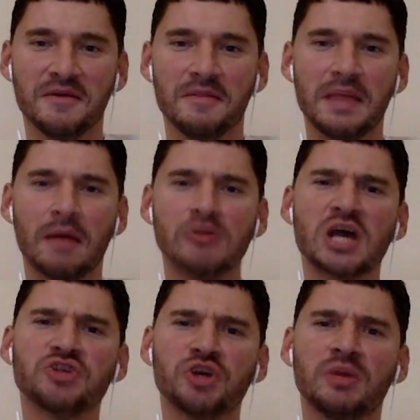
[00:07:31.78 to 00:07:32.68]
That was
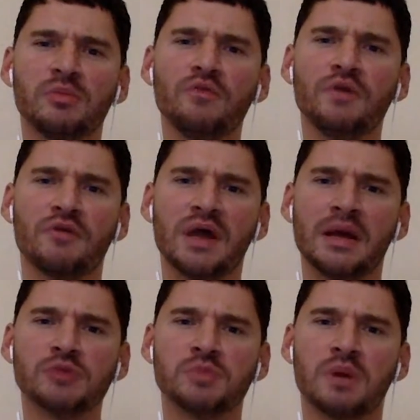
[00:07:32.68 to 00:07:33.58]
actually in a movie, right? That
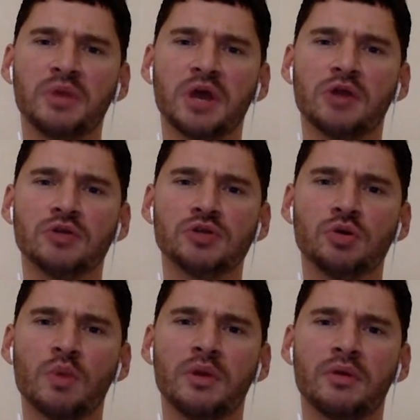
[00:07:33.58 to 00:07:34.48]
was Pumping Iron 2,
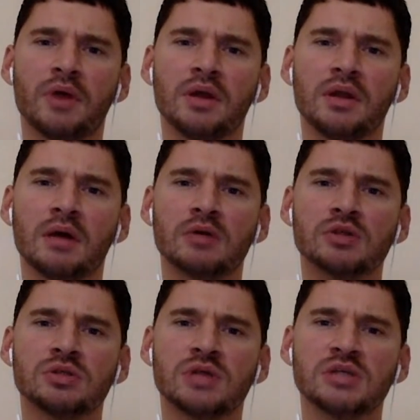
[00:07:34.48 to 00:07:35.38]
women, right? That
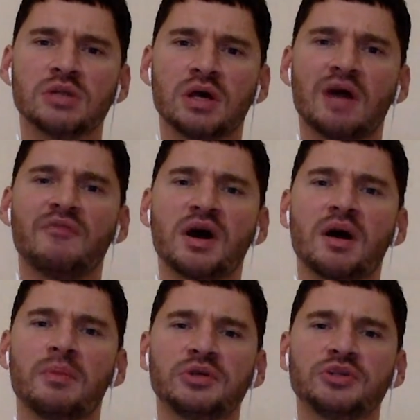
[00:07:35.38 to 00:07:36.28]
was that's what they yeah. covered that
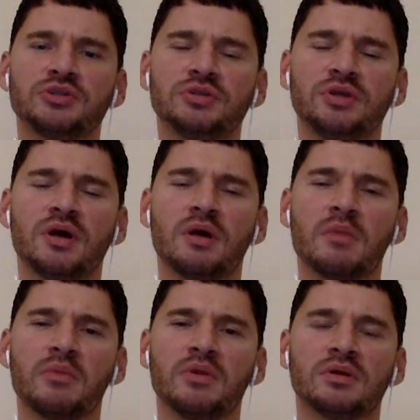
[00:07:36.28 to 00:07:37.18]
competition. Yeah, I yeah.
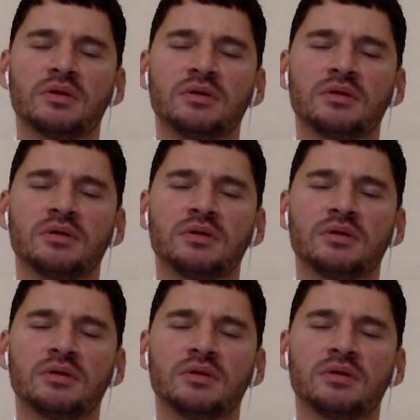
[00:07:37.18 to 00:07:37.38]
remember that.